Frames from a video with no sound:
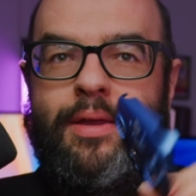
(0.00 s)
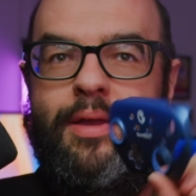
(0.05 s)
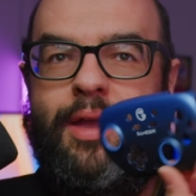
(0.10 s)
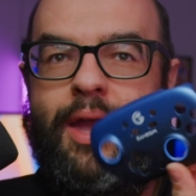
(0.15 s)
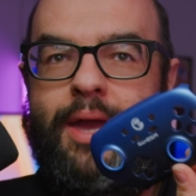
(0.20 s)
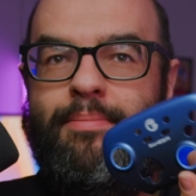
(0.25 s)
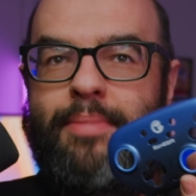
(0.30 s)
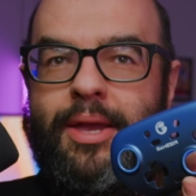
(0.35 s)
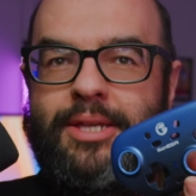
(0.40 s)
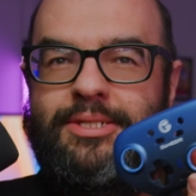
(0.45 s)

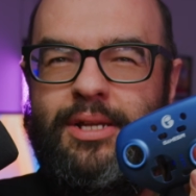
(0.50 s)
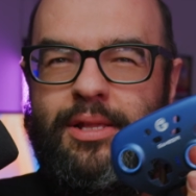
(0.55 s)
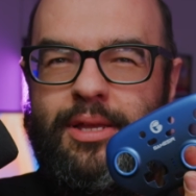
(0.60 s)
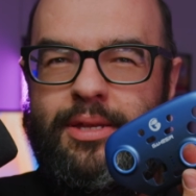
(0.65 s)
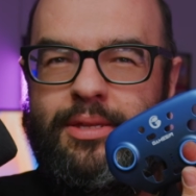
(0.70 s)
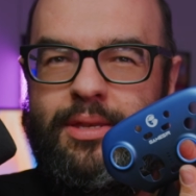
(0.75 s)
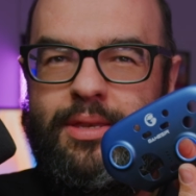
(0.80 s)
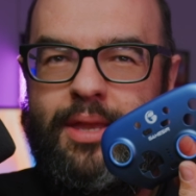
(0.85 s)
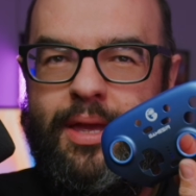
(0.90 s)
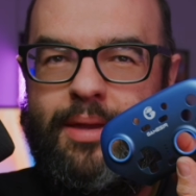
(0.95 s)
And basically
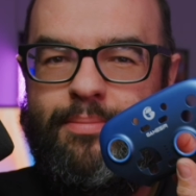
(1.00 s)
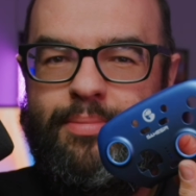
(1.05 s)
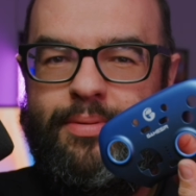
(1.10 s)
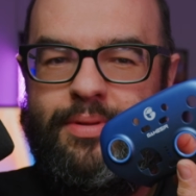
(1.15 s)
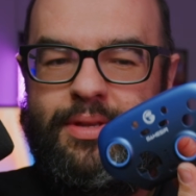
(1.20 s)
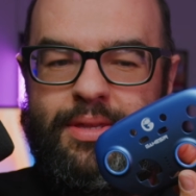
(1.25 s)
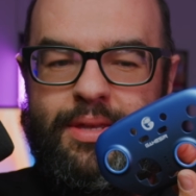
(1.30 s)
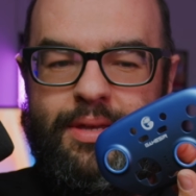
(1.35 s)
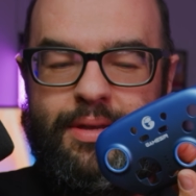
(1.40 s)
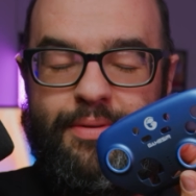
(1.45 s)

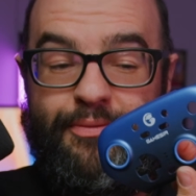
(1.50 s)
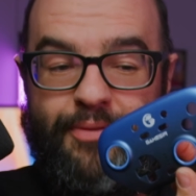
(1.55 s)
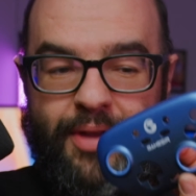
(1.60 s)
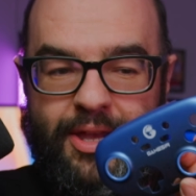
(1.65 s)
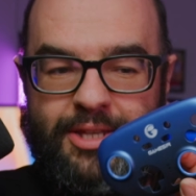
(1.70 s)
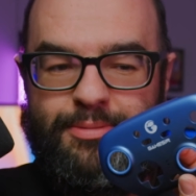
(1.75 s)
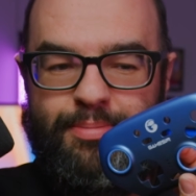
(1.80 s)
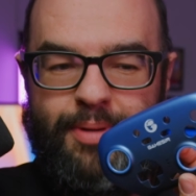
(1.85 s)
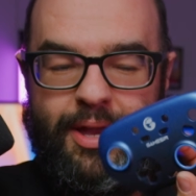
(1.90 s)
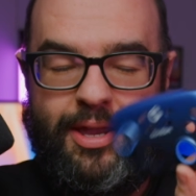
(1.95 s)
the
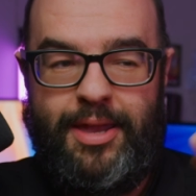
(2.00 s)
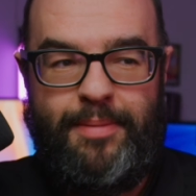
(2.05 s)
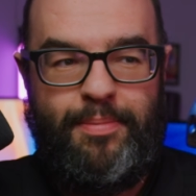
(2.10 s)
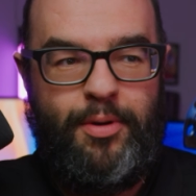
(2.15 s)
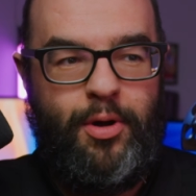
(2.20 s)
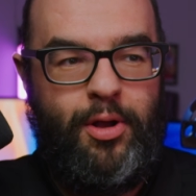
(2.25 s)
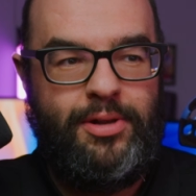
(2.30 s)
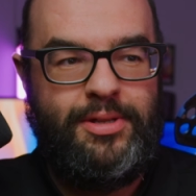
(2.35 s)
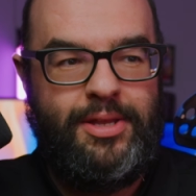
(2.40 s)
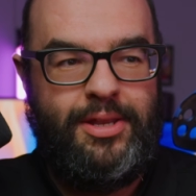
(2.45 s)
face, I keep
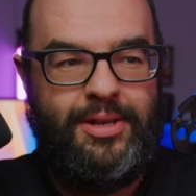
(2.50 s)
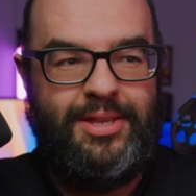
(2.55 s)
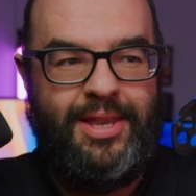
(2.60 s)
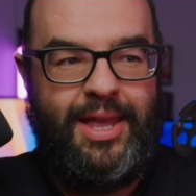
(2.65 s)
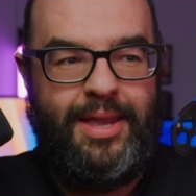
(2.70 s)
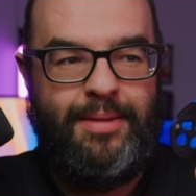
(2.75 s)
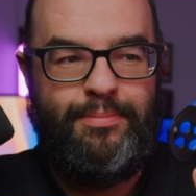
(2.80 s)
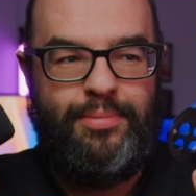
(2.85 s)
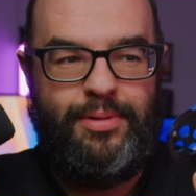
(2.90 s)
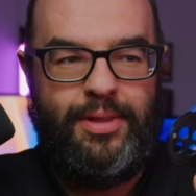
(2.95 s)
calling it a
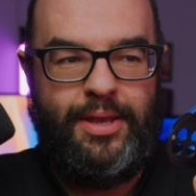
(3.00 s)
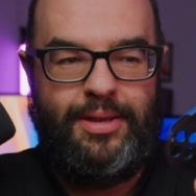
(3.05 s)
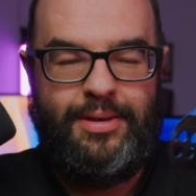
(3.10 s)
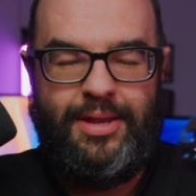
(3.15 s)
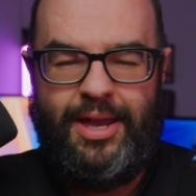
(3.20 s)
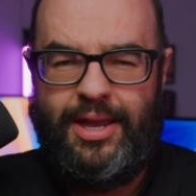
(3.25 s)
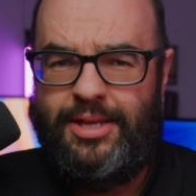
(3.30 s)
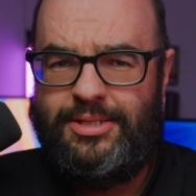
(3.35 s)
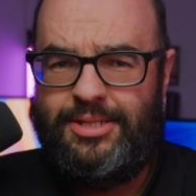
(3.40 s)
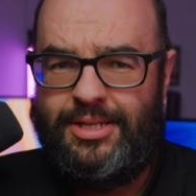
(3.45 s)
nameplate.
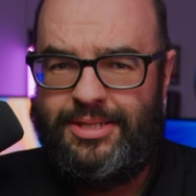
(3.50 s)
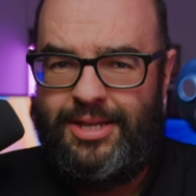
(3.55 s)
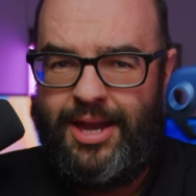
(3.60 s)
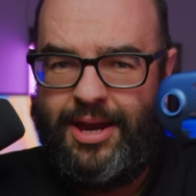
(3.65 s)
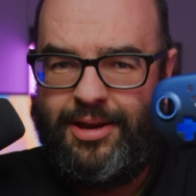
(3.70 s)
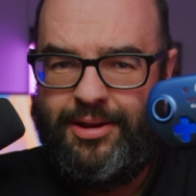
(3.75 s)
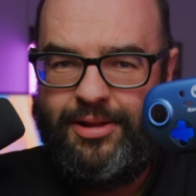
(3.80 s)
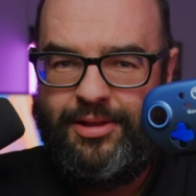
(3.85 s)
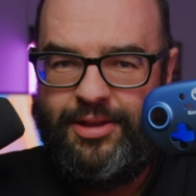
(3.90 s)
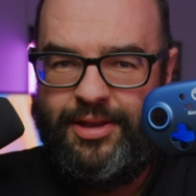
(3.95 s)
I guess it
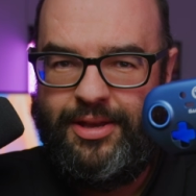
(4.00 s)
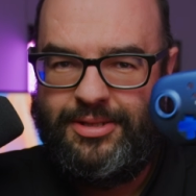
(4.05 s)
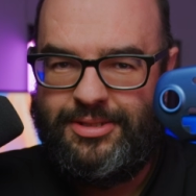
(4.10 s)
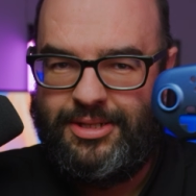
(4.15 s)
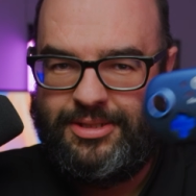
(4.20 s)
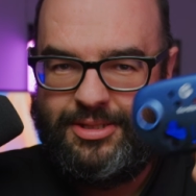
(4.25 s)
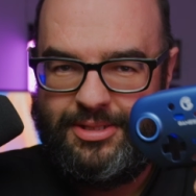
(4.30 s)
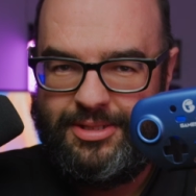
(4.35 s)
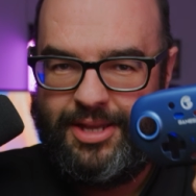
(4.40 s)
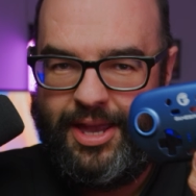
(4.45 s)
technically is. It
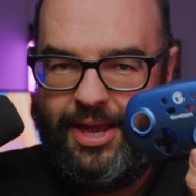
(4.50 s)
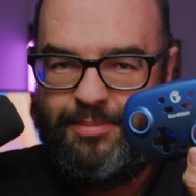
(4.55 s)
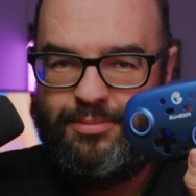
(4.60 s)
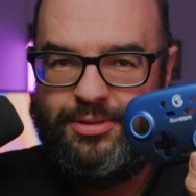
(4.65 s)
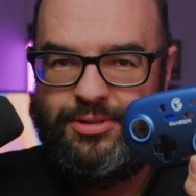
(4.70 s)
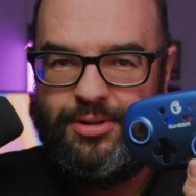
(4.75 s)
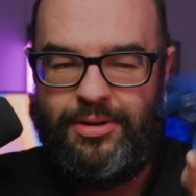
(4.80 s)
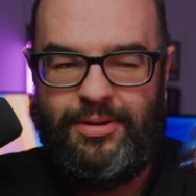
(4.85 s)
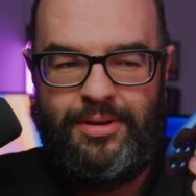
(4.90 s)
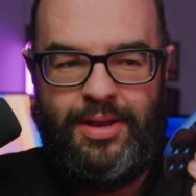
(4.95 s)
says
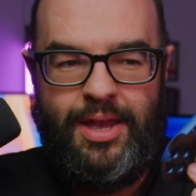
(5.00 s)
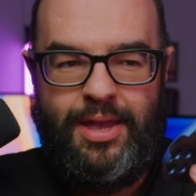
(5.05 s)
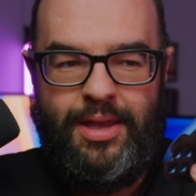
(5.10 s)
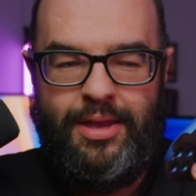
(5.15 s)
GameSir.